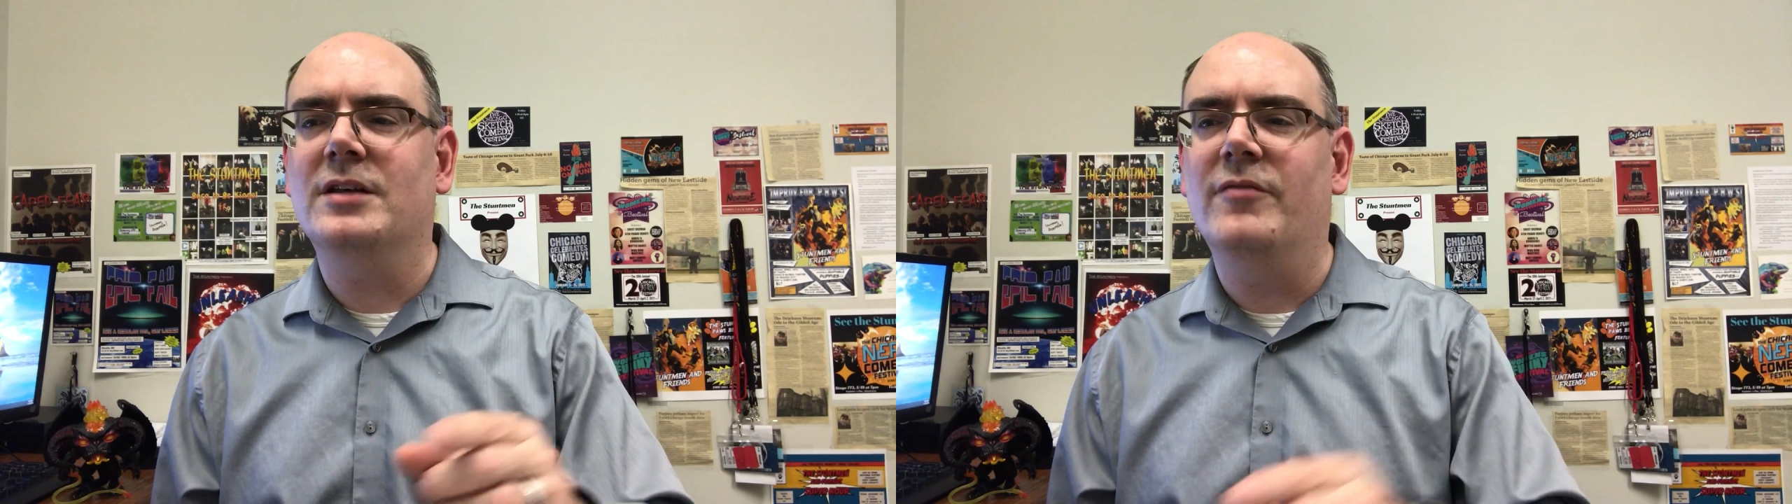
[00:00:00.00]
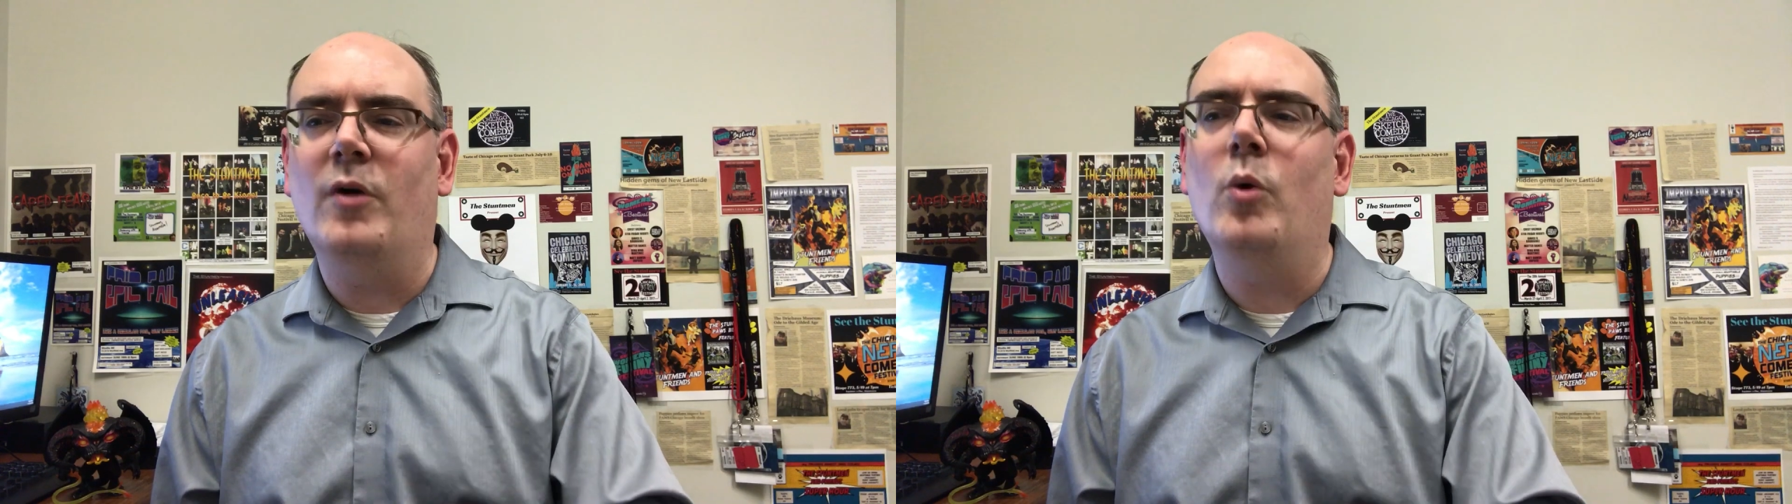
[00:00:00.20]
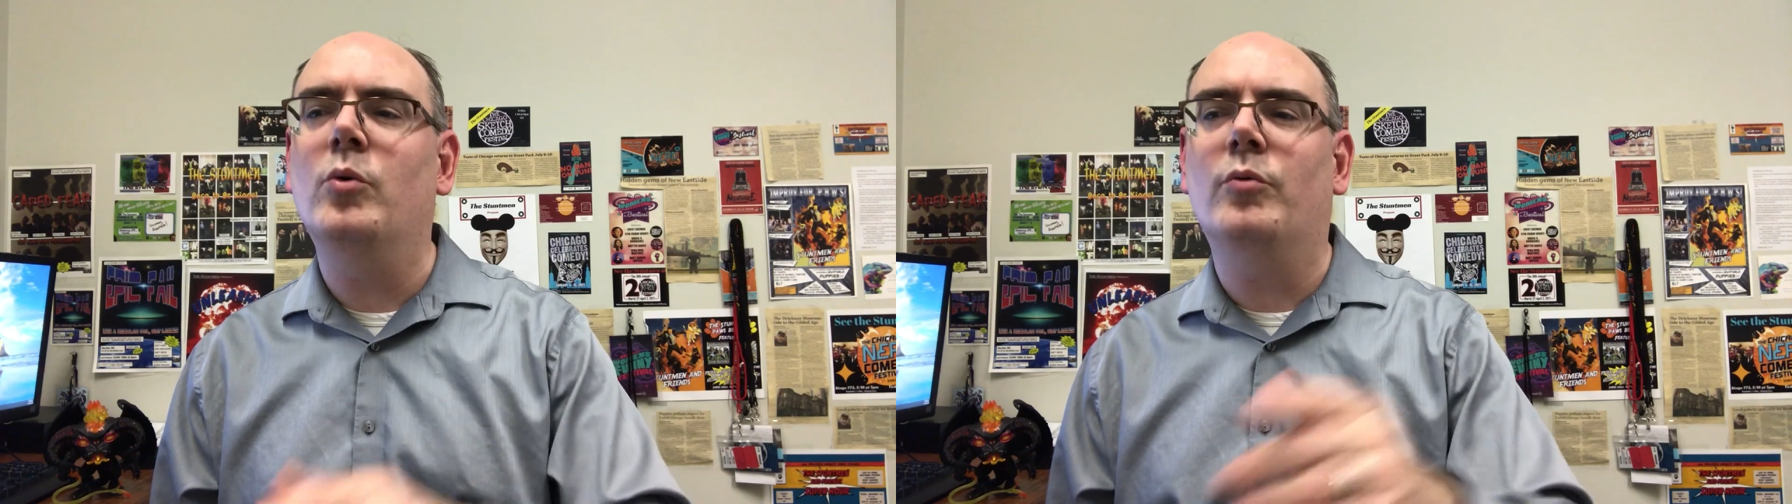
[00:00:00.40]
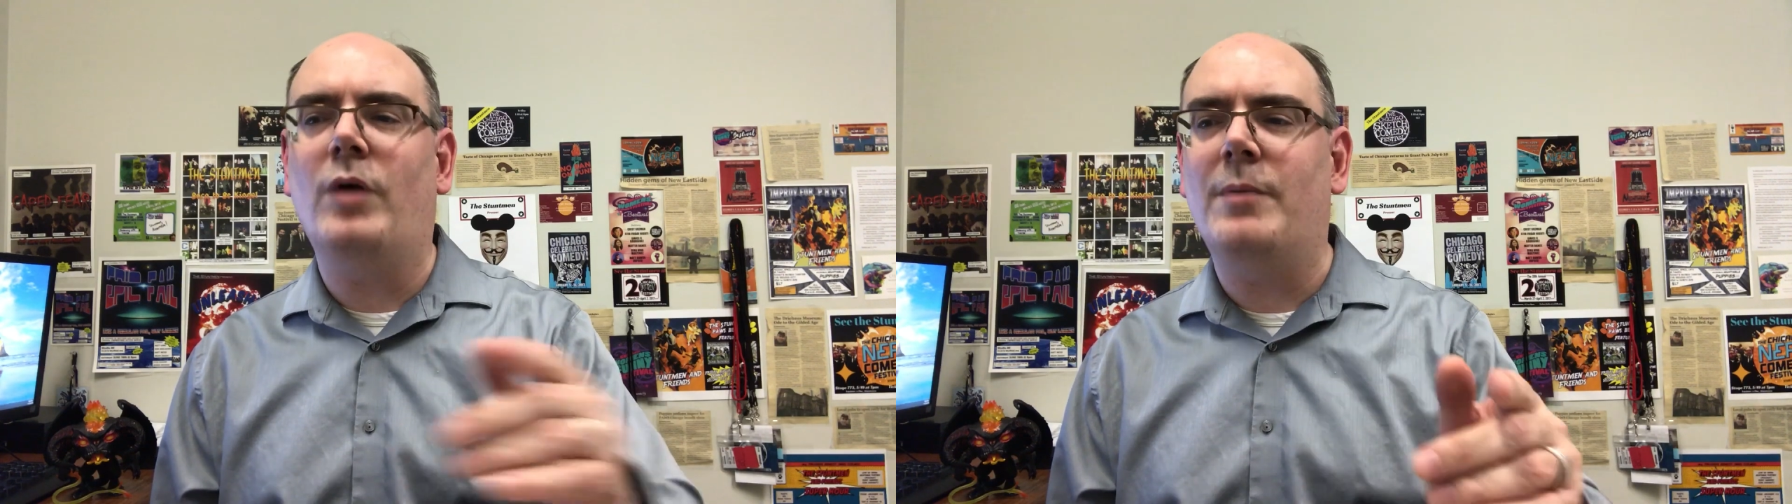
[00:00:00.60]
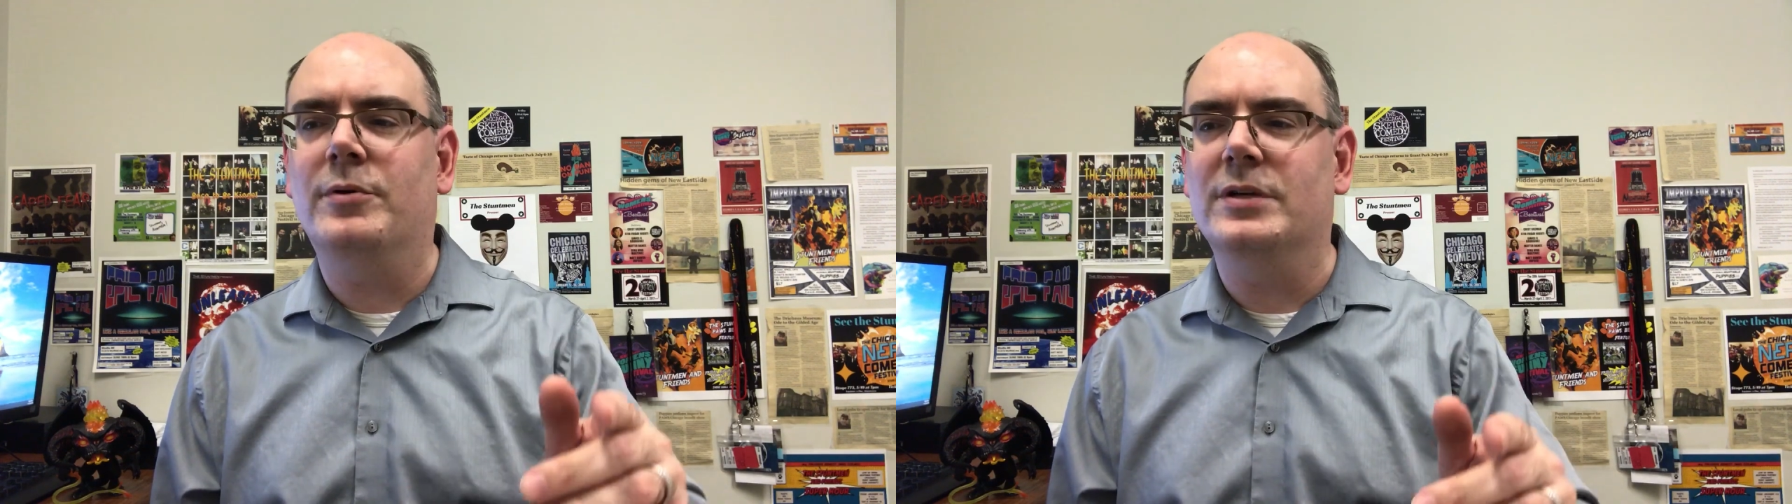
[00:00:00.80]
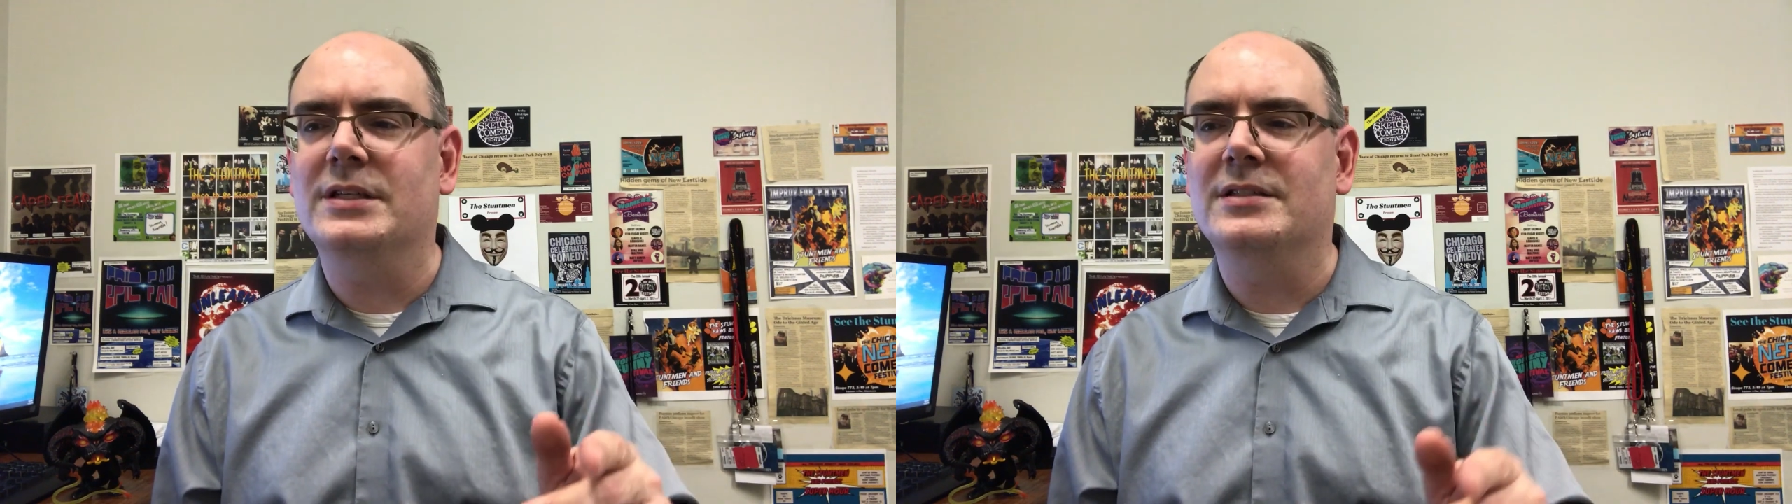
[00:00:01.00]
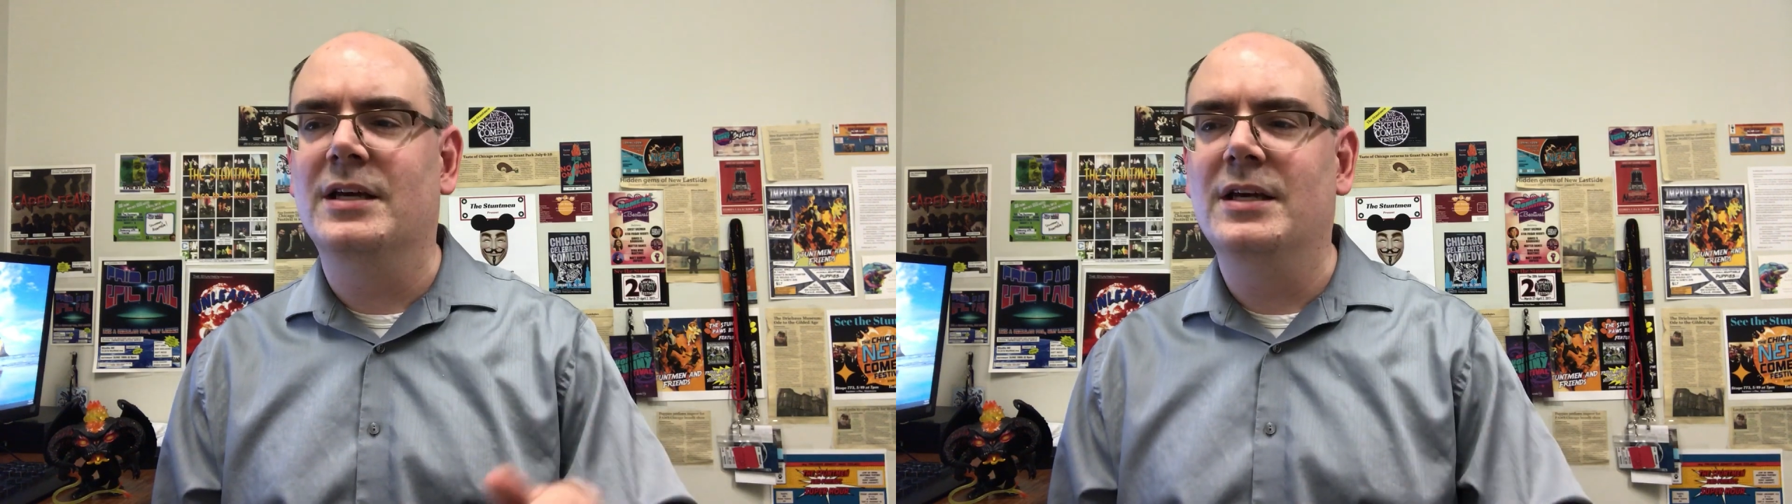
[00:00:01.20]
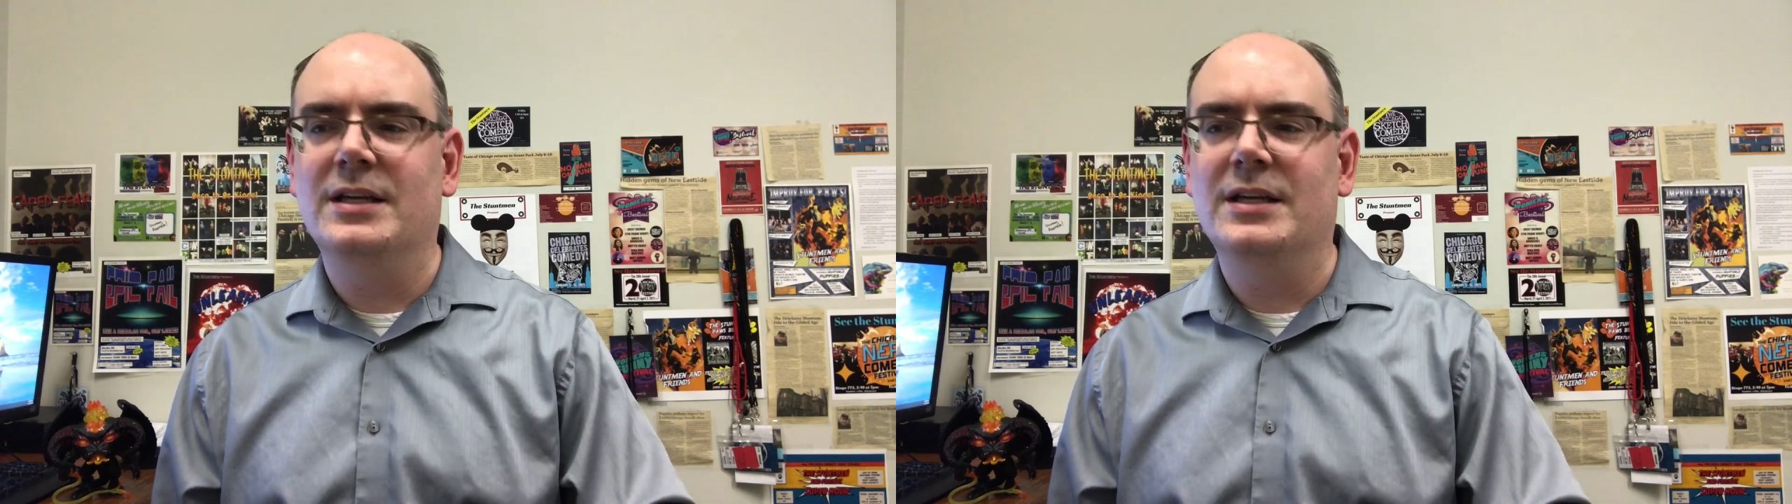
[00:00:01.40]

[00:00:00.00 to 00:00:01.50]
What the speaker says: of old robberies